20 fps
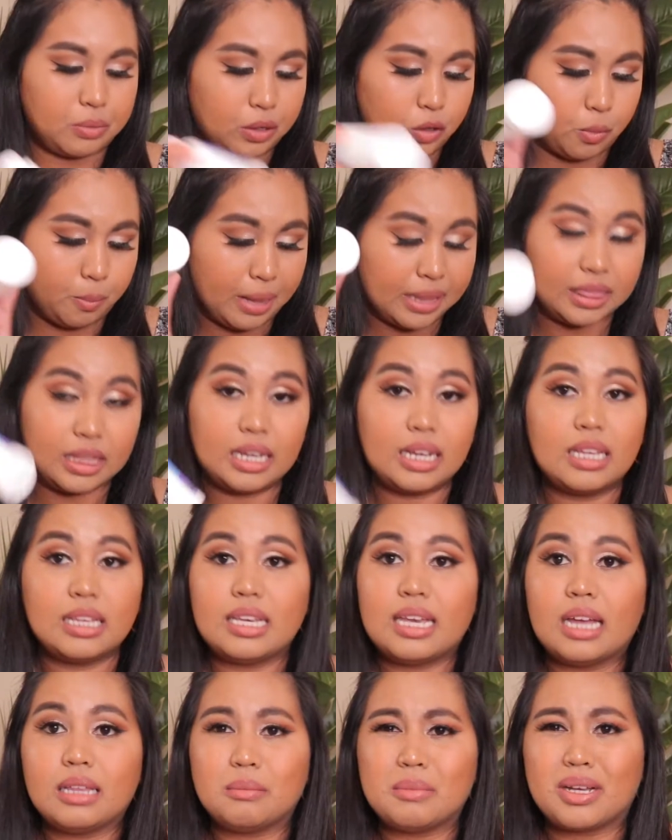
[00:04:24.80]
recommending
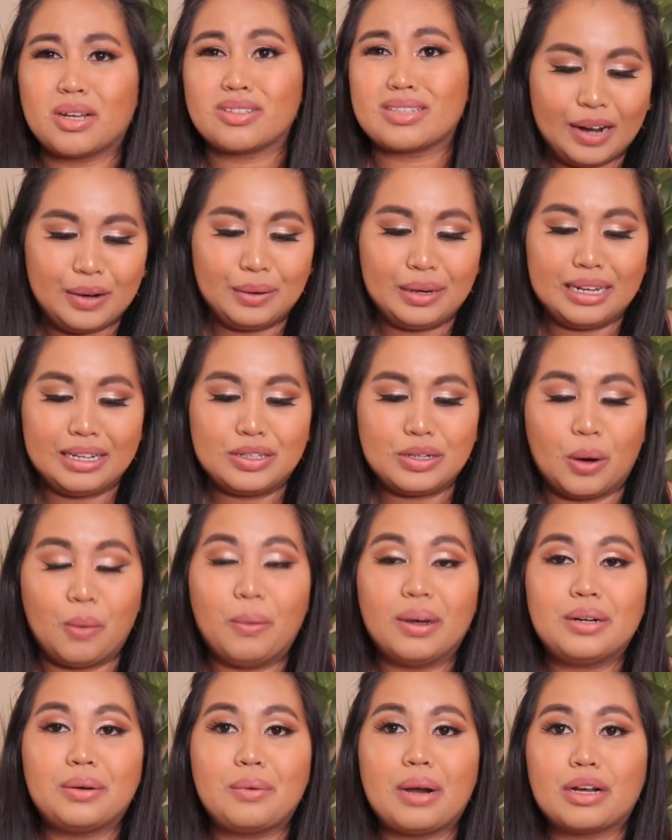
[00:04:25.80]
it yet because I really
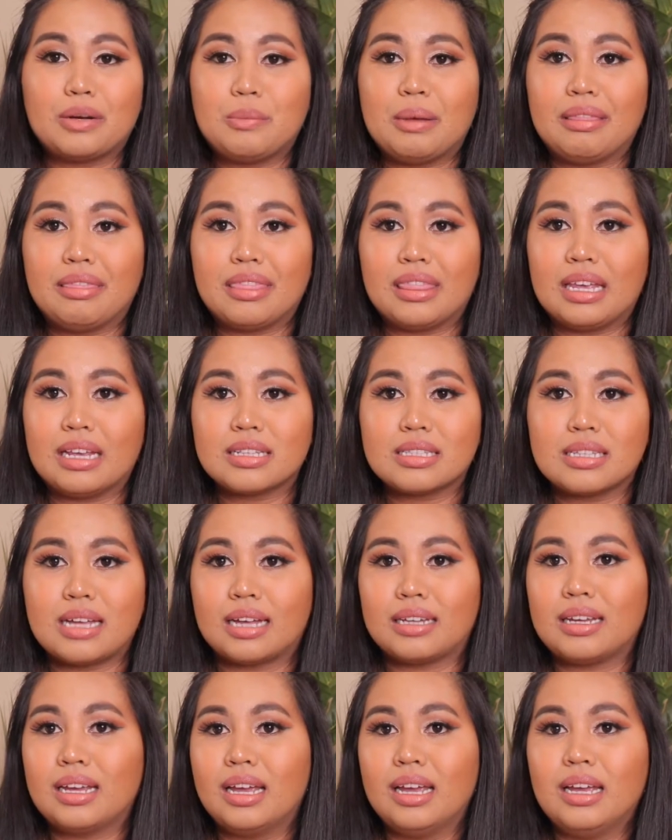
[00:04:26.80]
don't want to recommend things
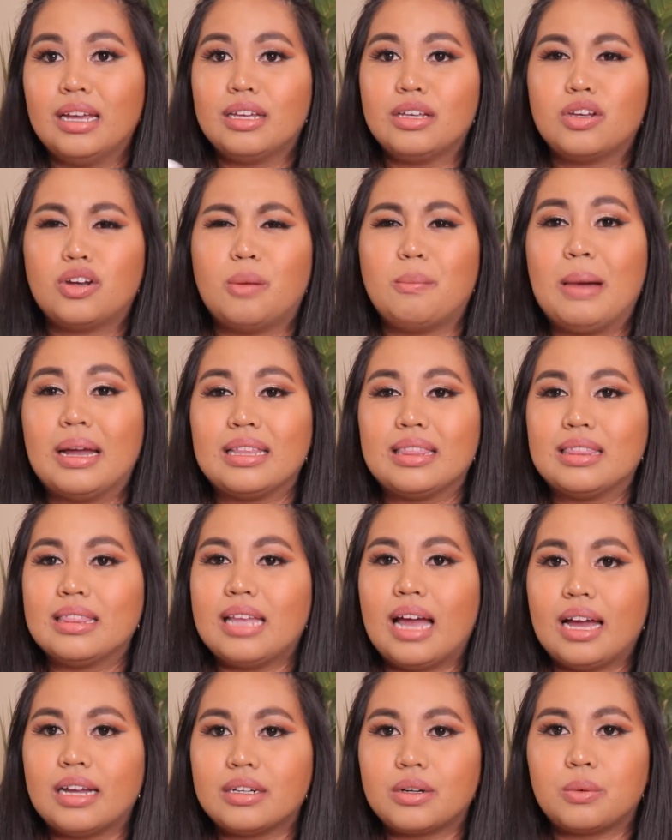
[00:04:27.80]
that, you know, might
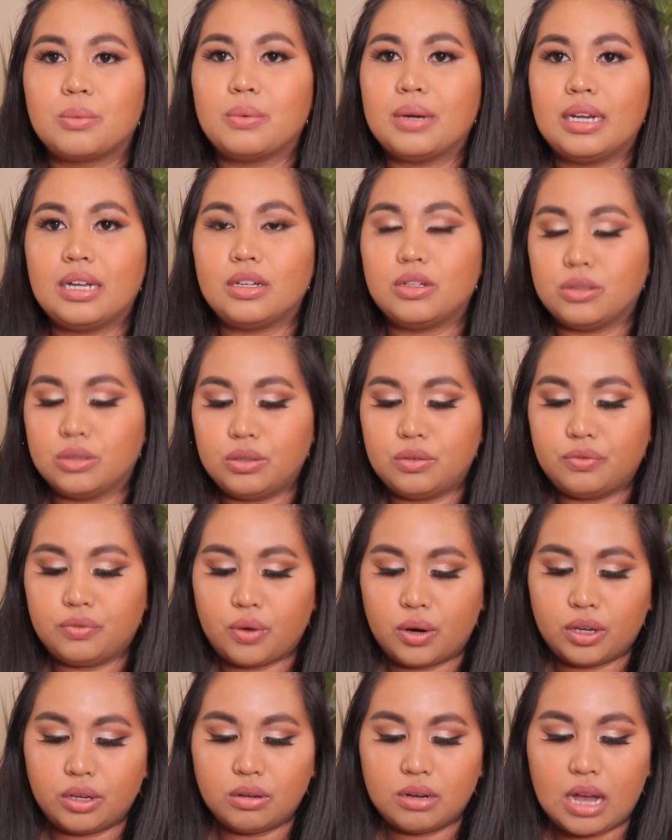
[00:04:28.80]
not really good
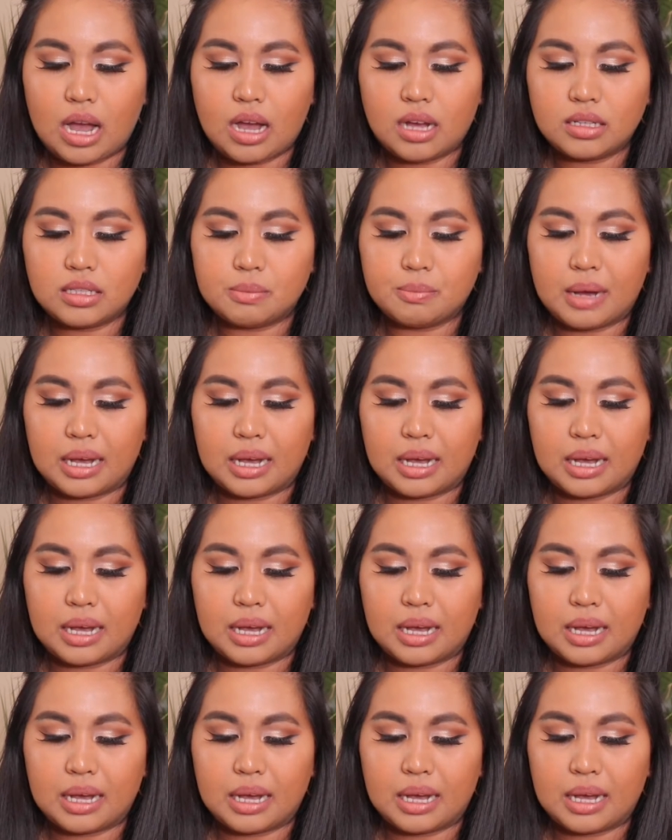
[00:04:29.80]
for you guys.